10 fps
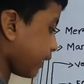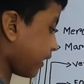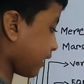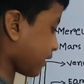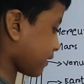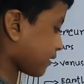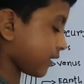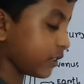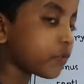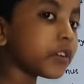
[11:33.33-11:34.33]
And
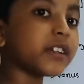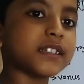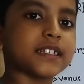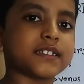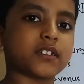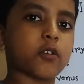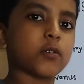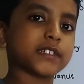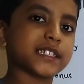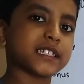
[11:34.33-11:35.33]
Uranus has the
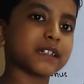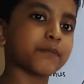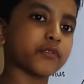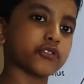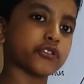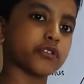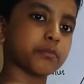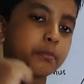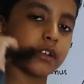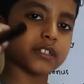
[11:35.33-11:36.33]
coldest temperature,
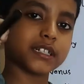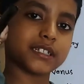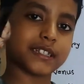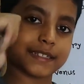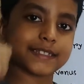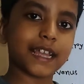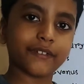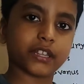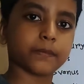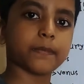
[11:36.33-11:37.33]
but it's the
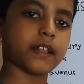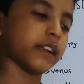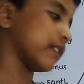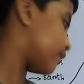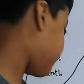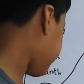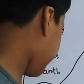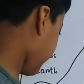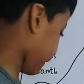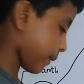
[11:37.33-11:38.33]
7th planet.
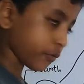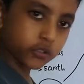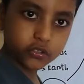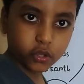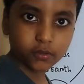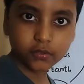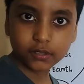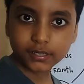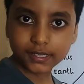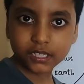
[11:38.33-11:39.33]
And Neptune is also
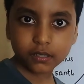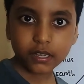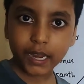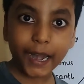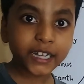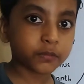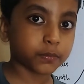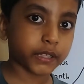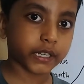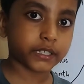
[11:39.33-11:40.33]
the 8th
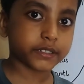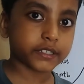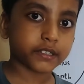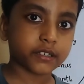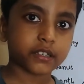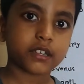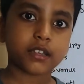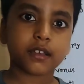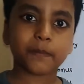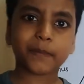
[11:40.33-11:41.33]
planet.
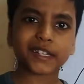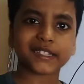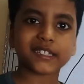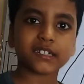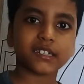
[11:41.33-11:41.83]
But